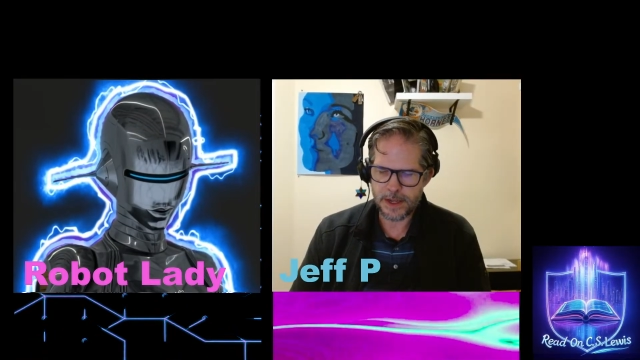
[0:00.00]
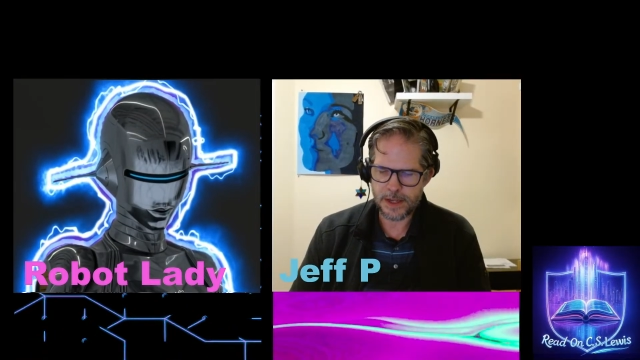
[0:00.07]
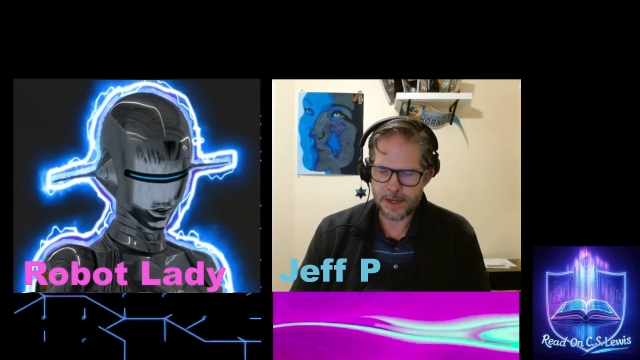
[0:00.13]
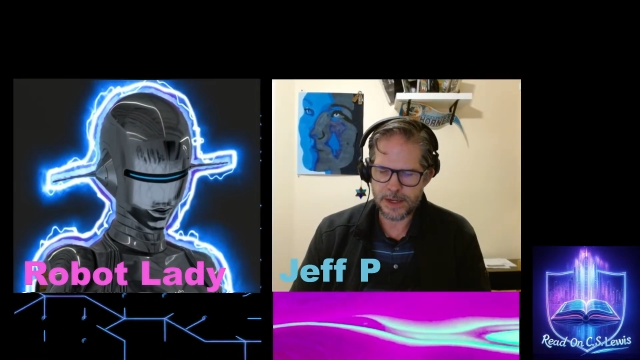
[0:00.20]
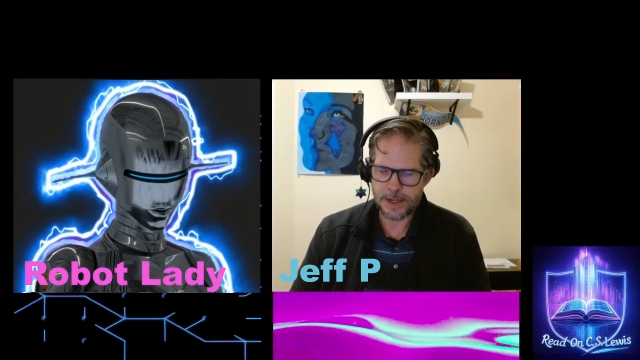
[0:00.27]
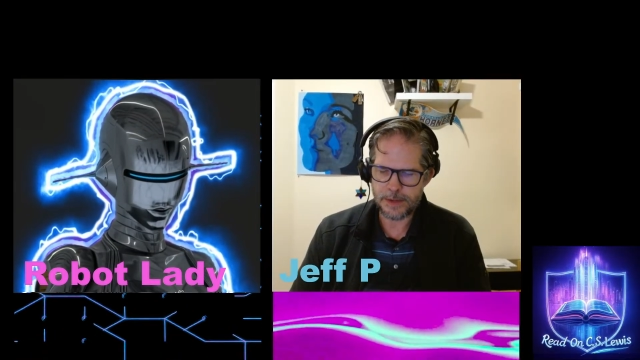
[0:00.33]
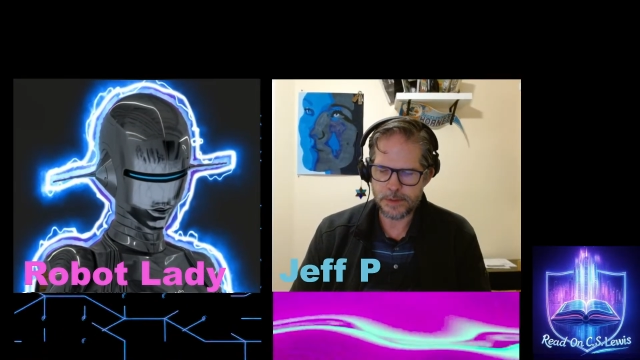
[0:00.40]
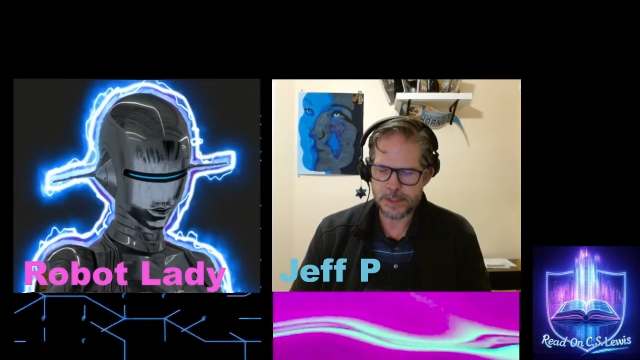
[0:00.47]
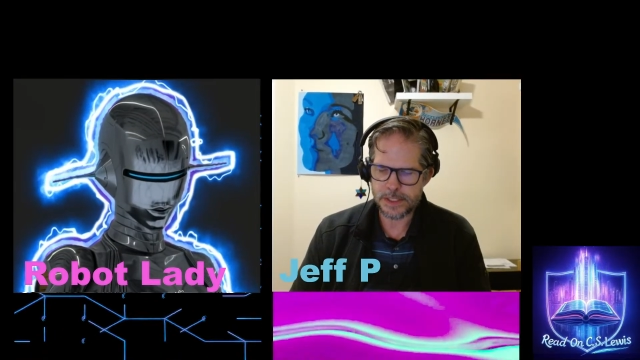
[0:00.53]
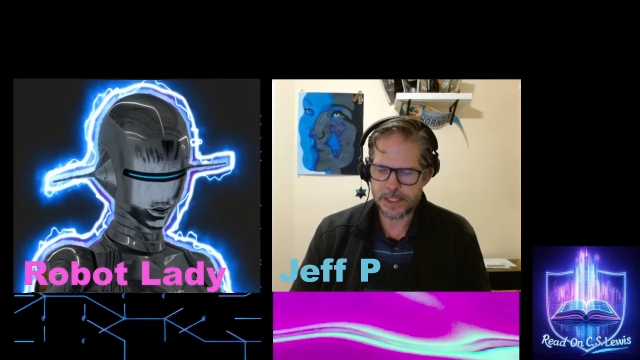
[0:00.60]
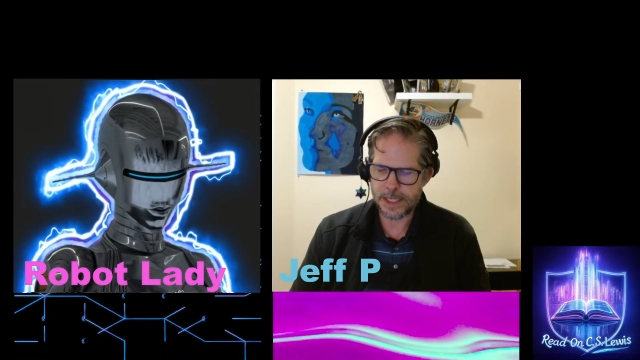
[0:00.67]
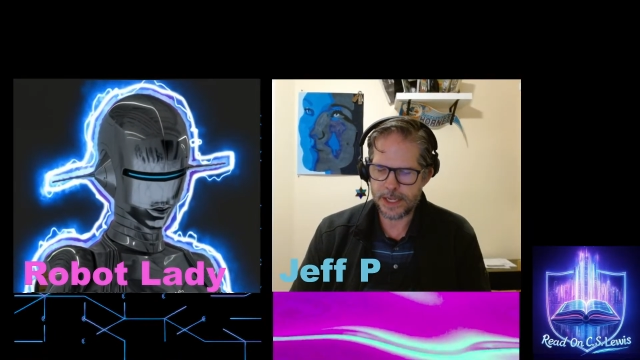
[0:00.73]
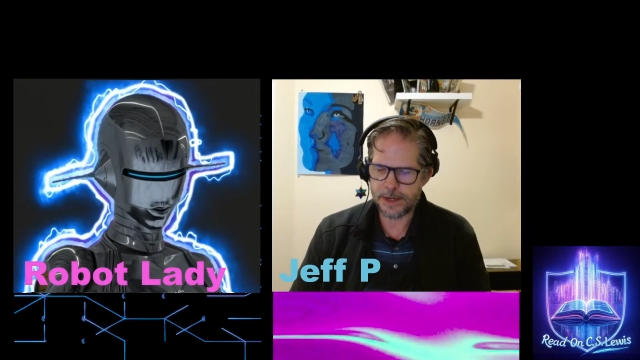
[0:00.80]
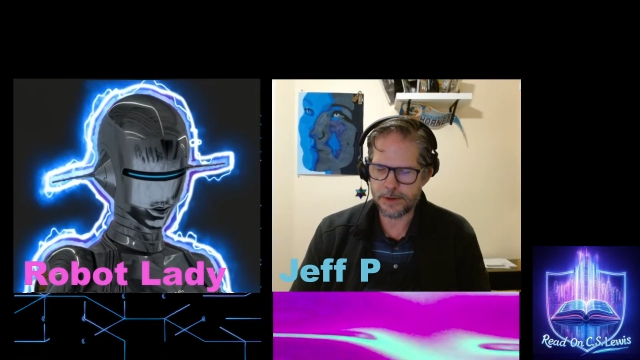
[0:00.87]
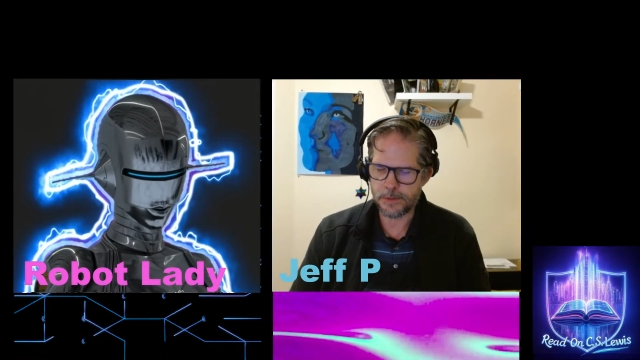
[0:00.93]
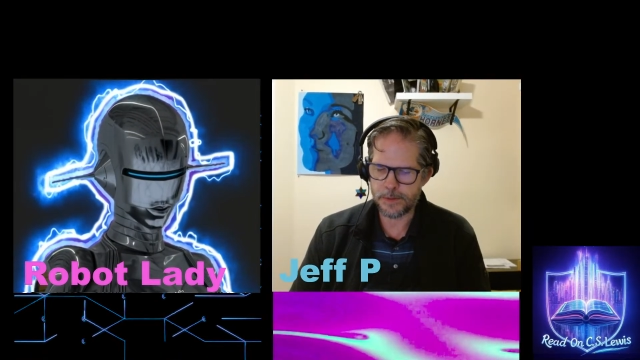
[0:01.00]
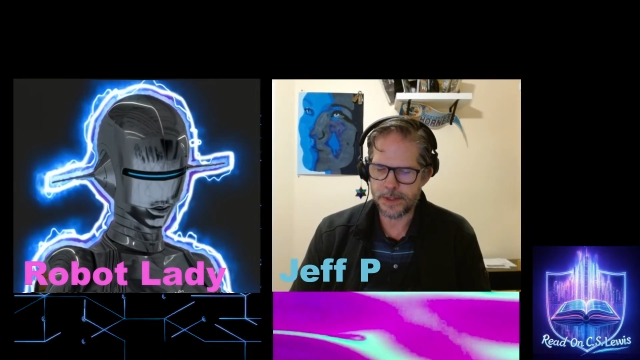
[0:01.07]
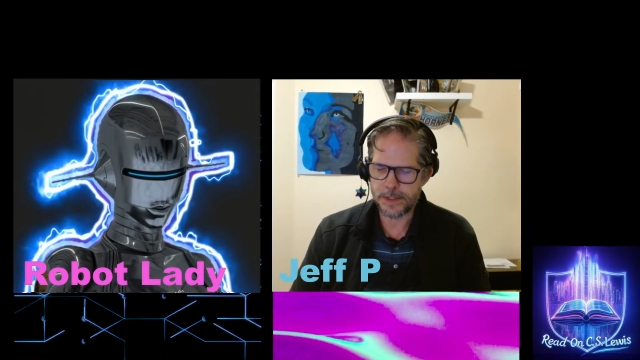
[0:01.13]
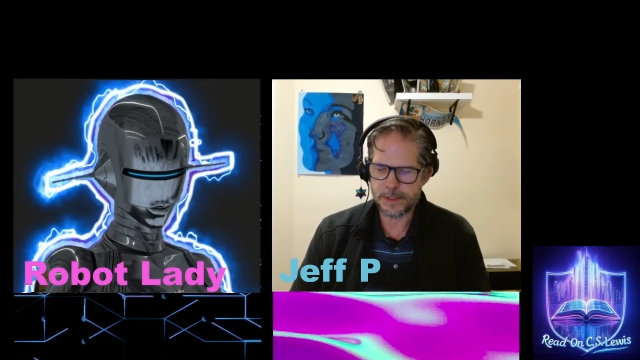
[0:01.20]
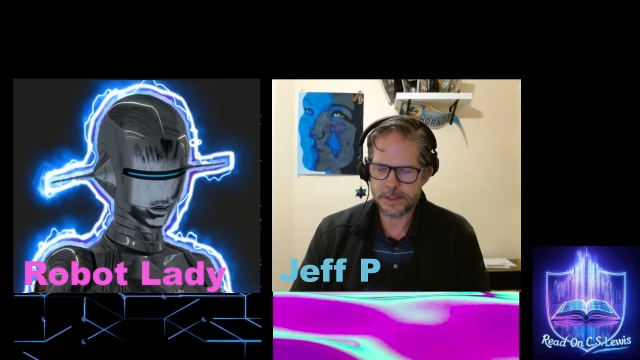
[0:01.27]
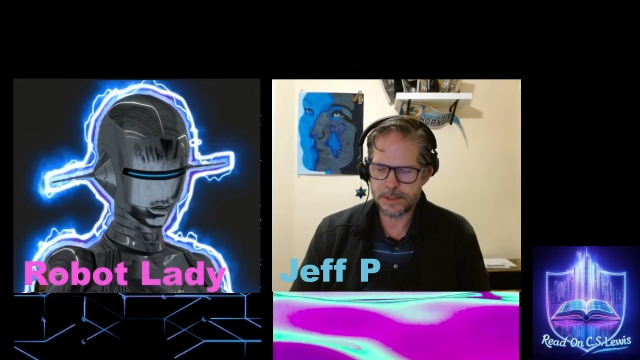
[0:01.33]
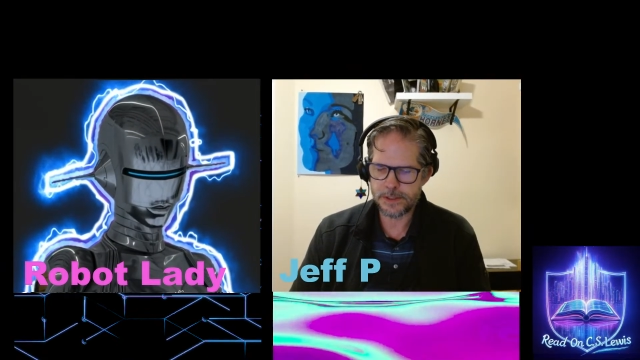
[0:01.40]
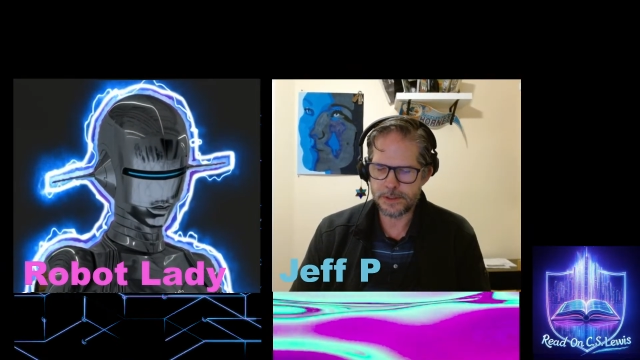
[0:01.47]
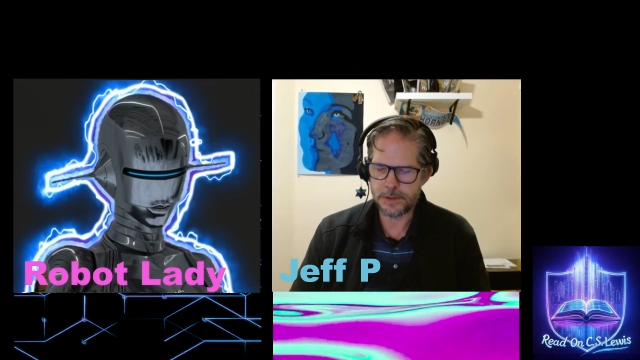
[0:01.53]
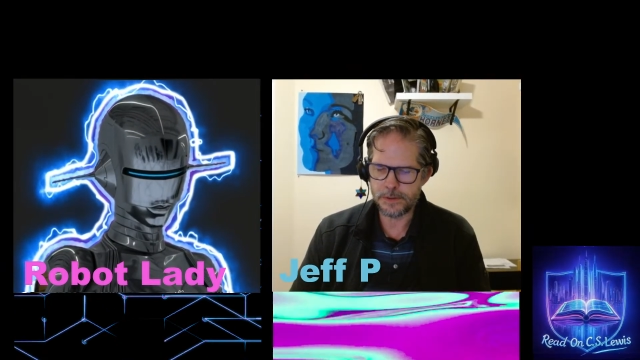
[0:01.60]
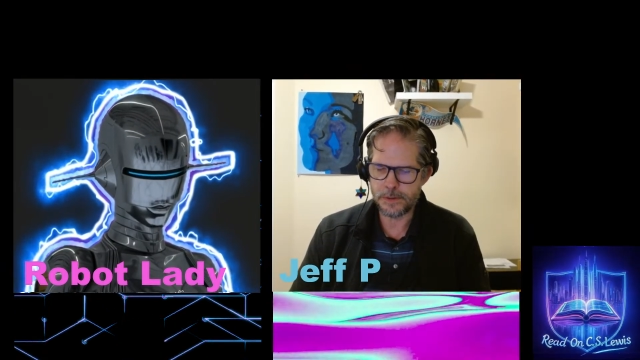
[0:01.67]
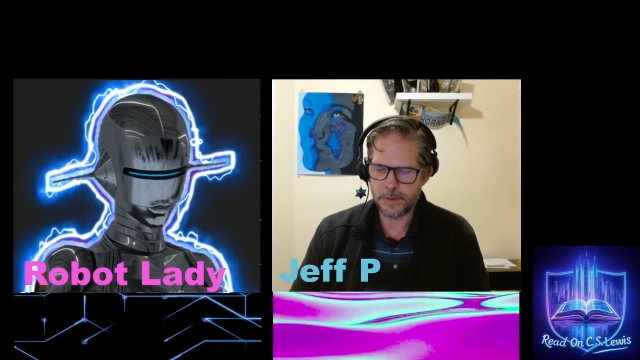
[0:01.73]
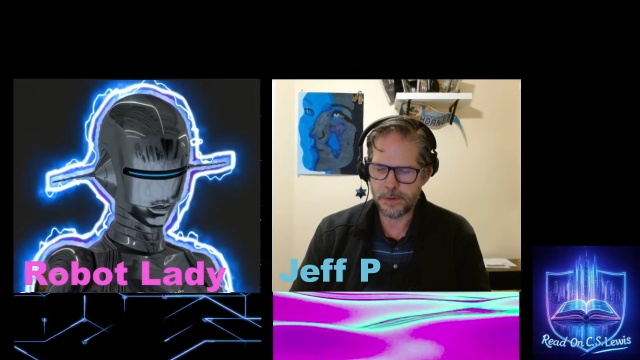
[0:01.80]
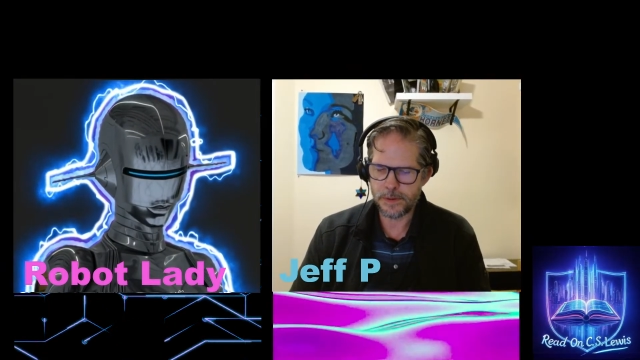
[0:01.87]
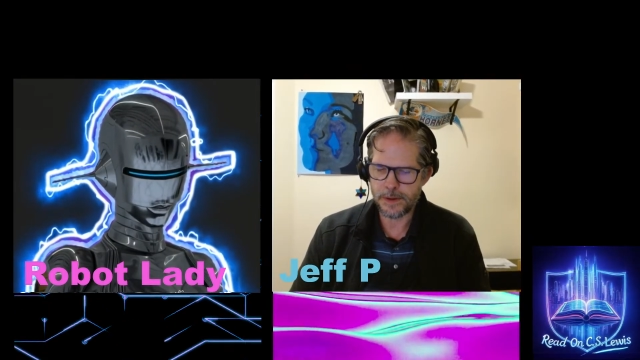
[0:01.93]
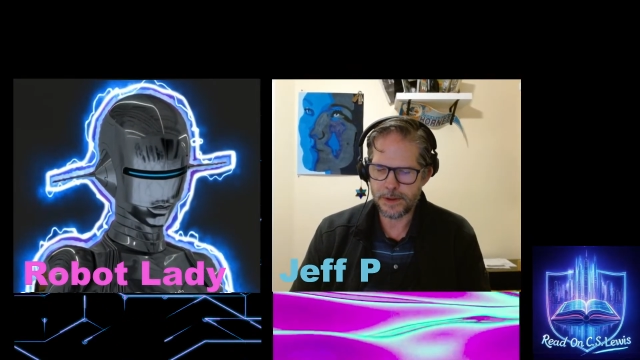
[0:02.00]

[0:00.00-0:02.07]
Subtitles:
and he was ignorant to